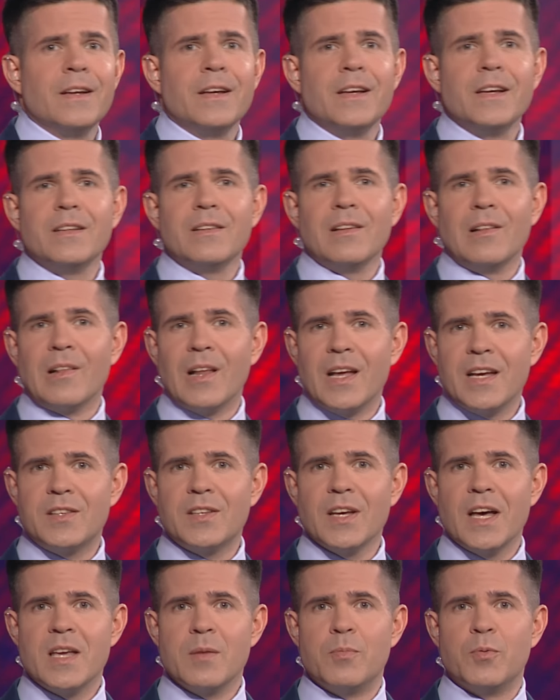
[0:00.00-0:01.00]
In
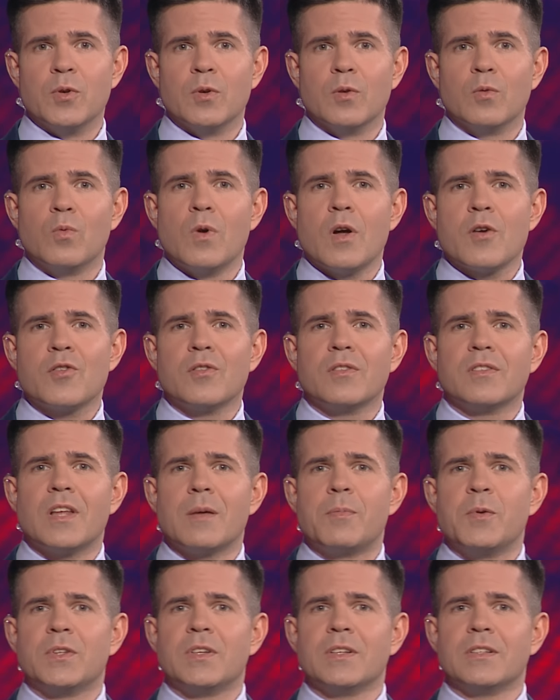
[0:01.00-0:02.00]
late April, Russian
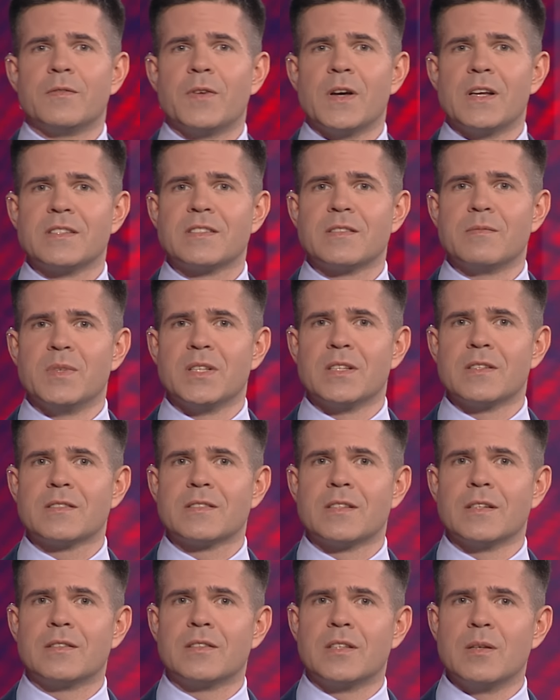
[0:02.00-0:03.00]
Deputy Defense
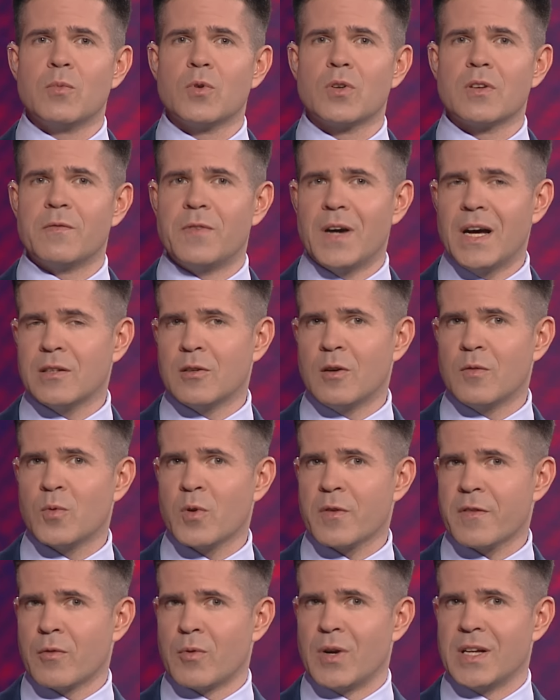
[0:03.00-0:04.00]
Minister Timur Ivanov
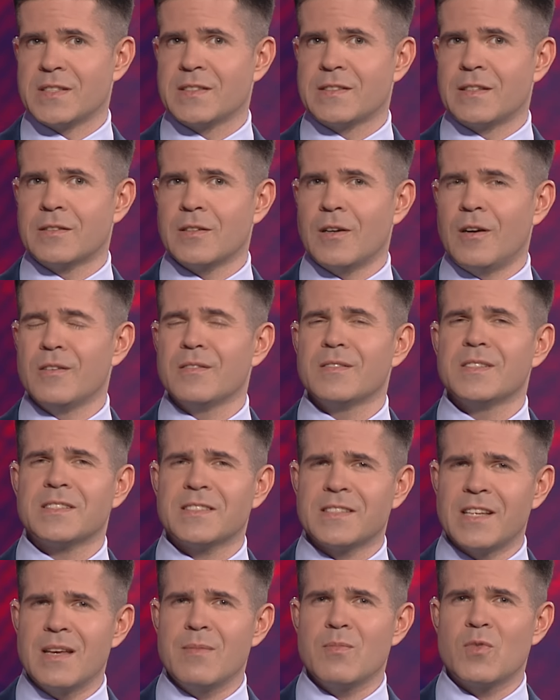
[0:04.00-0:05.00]
was arrested on the
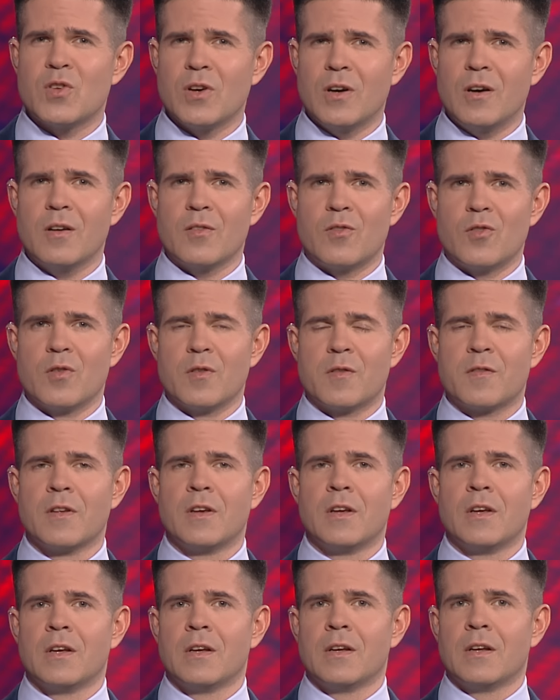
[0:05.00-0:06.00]
same charges.
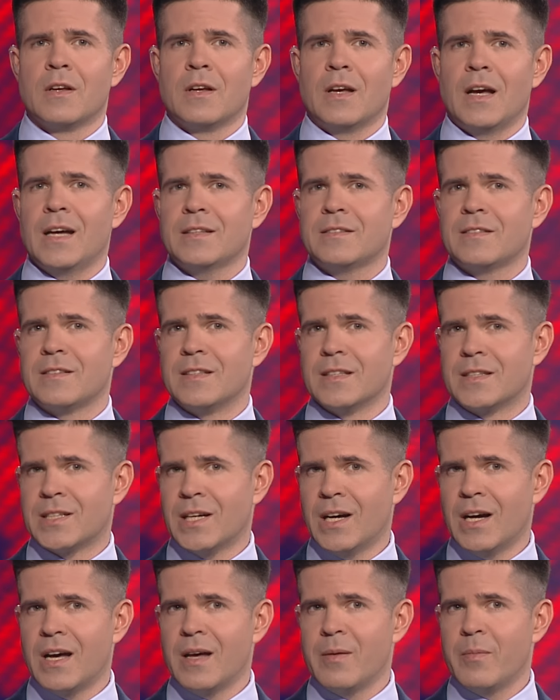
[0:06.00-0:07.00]
At the
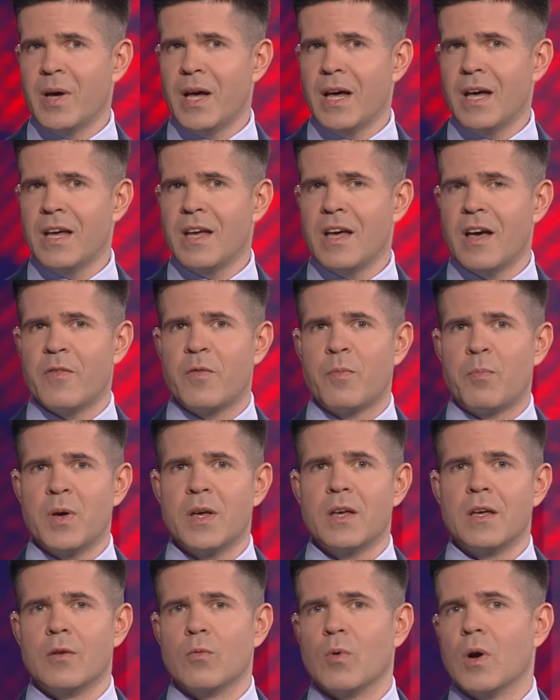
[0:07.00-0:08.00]
time,
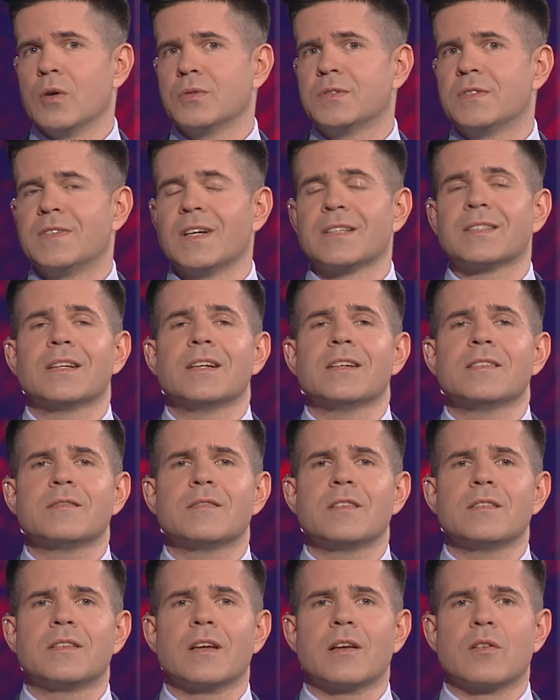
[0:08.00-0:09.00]
AFP wrote that his
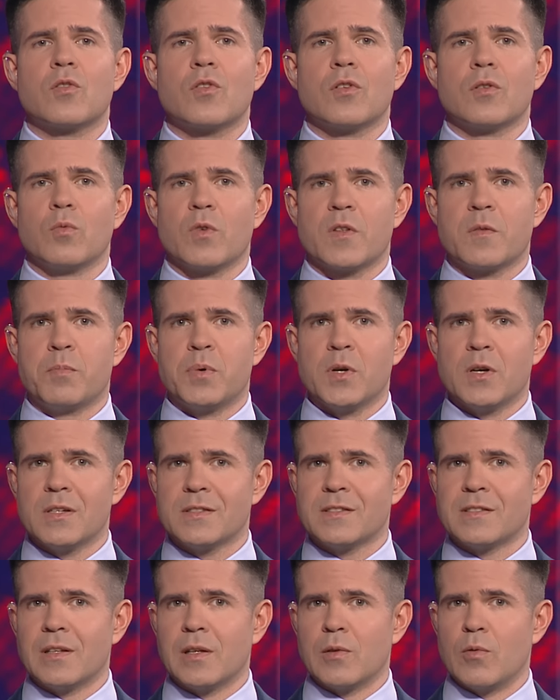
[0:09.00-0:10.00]
detention was
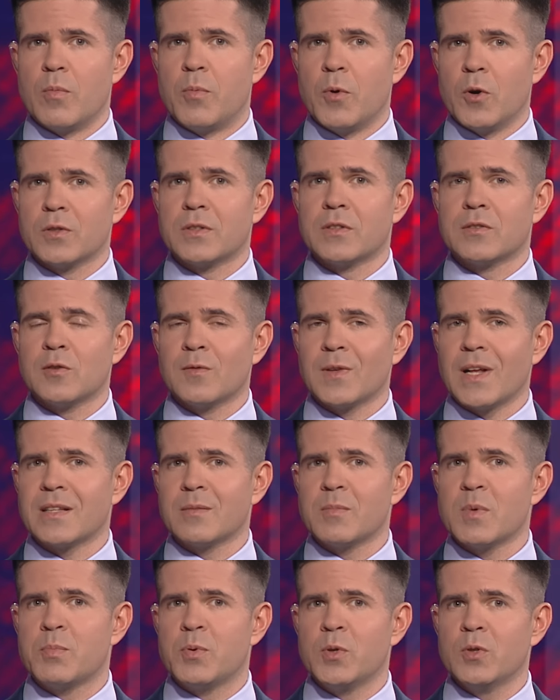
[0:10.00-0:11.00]
personally reported to
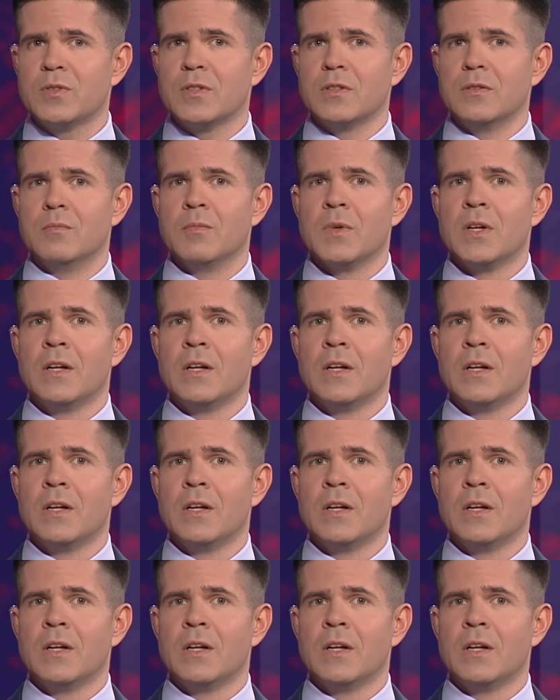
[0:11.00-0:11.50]
Vladimir Putin.